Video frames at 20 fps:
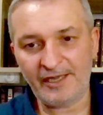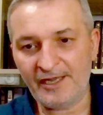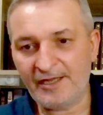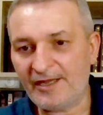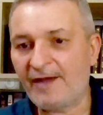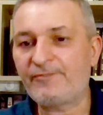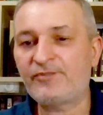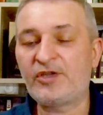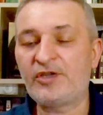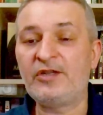
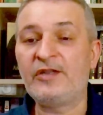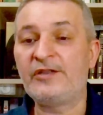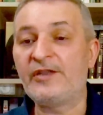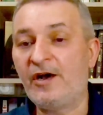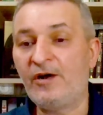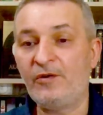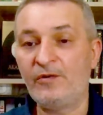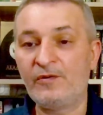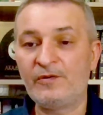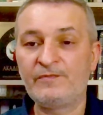up till
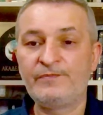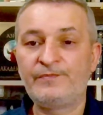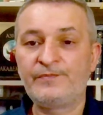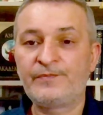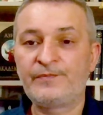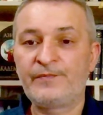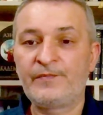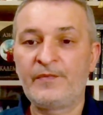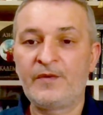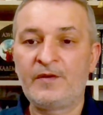now.
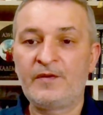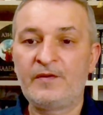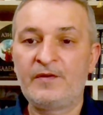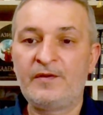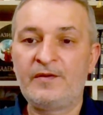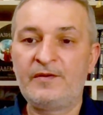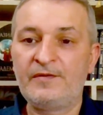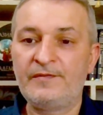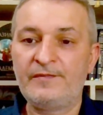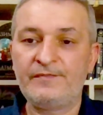
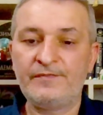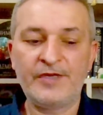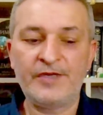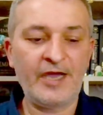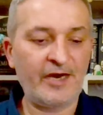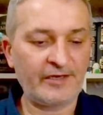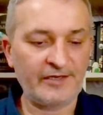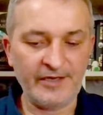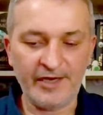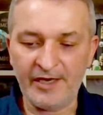
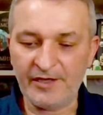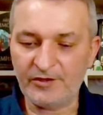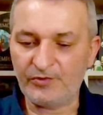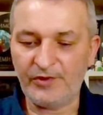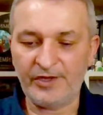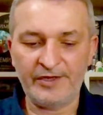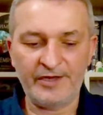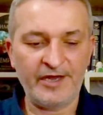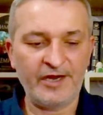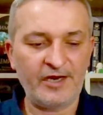There are days
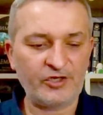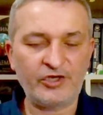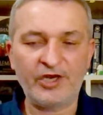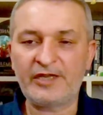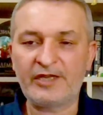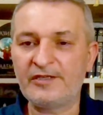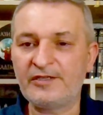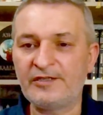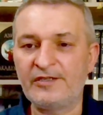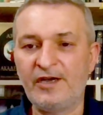when they are
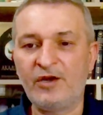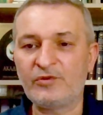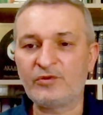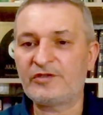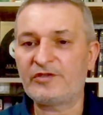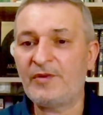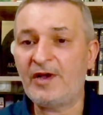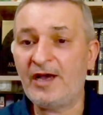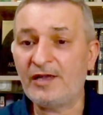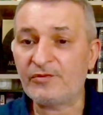shutting down
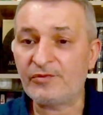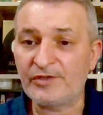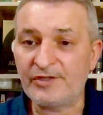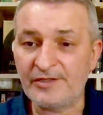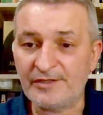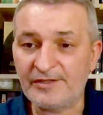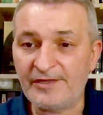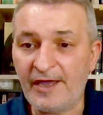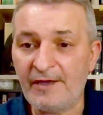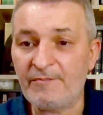some
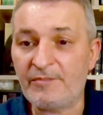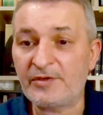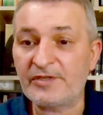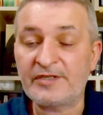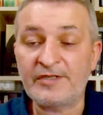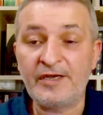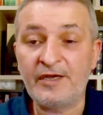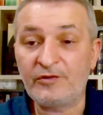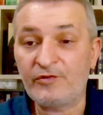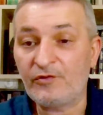
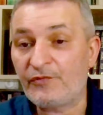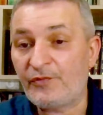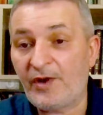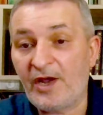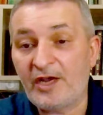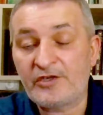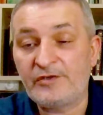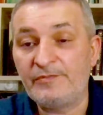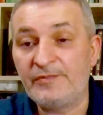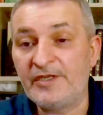110% of
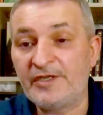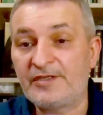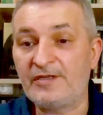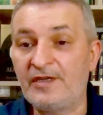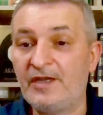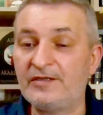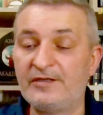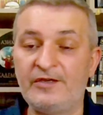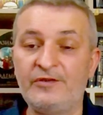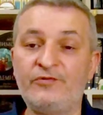Russian
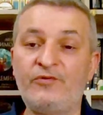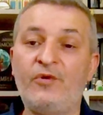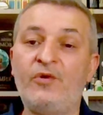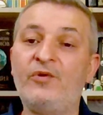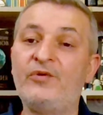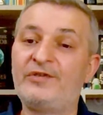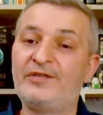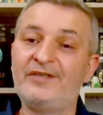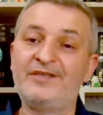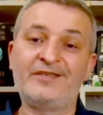missiles and
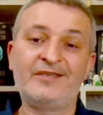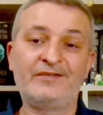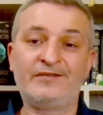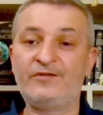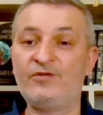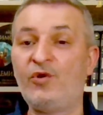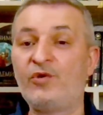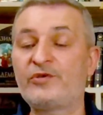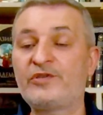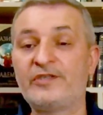drones and
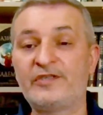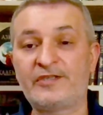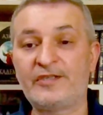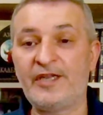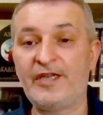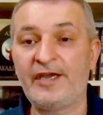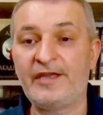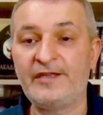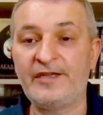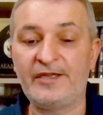nonsense
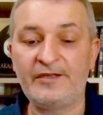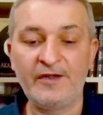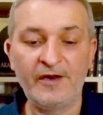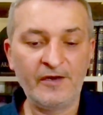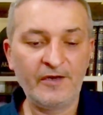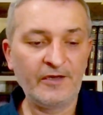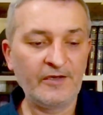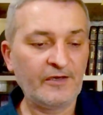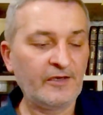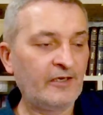like that.
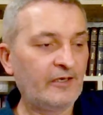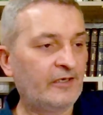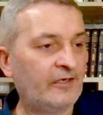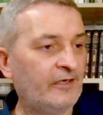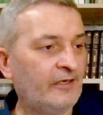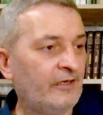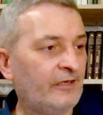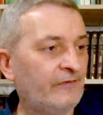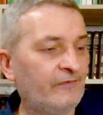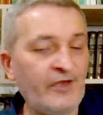
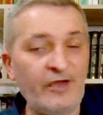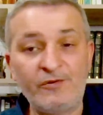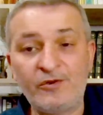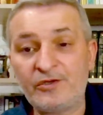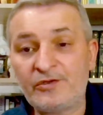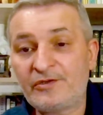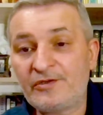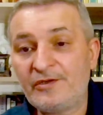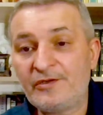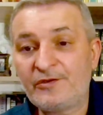There
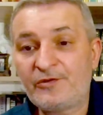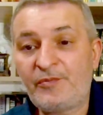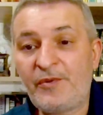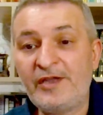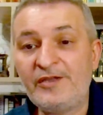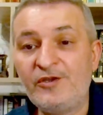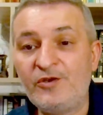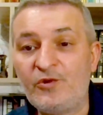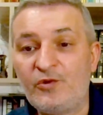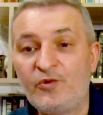was
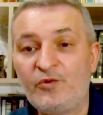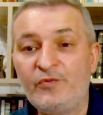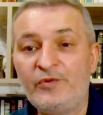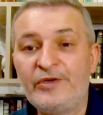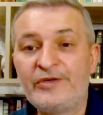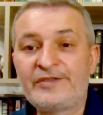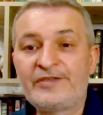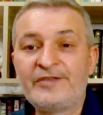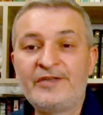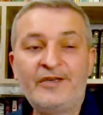spreading
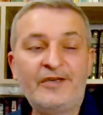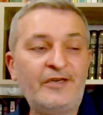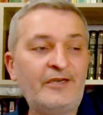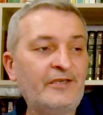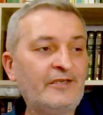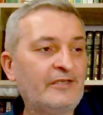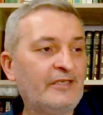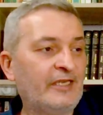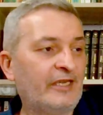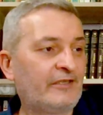rumors
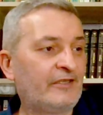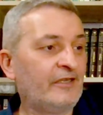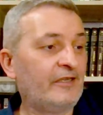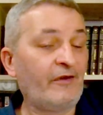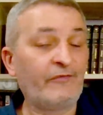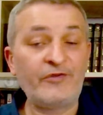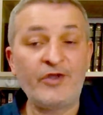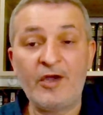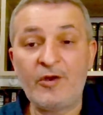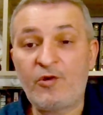that in
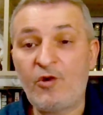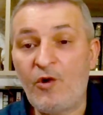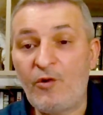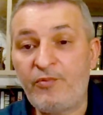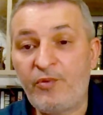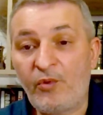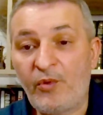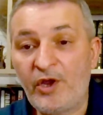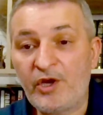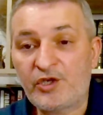Avdiivka
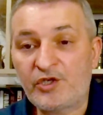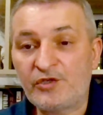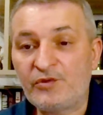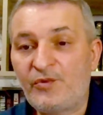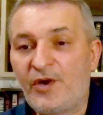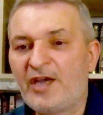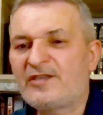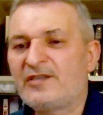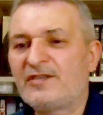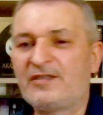operation,
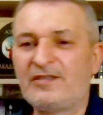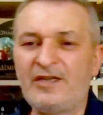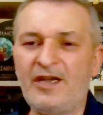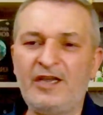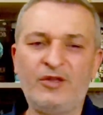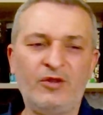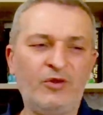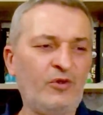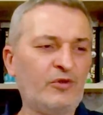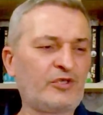Russian
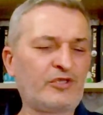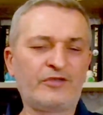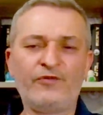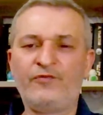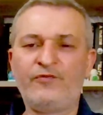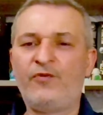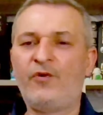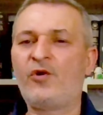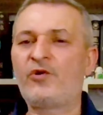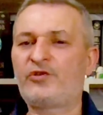side lost some
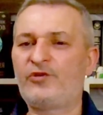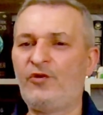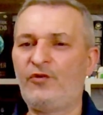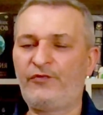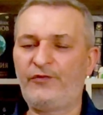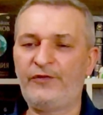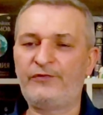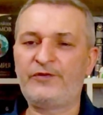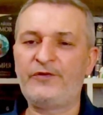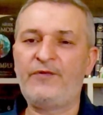40 or
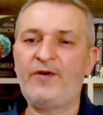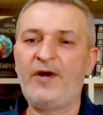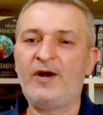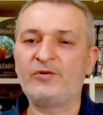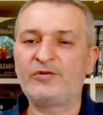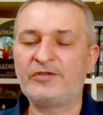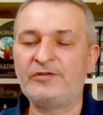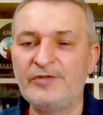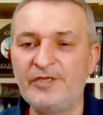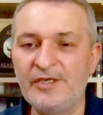
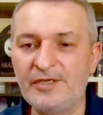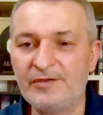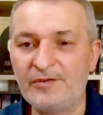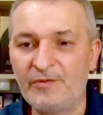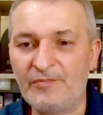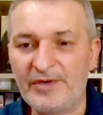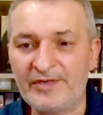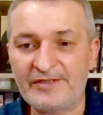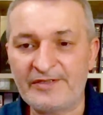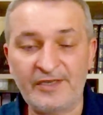50,000 military
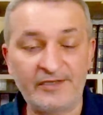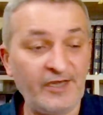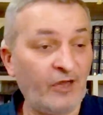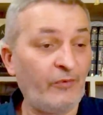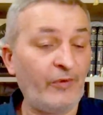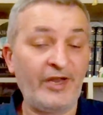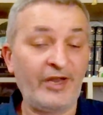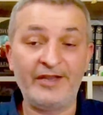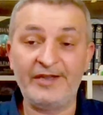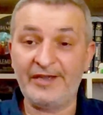personnel.
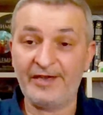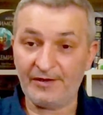Well,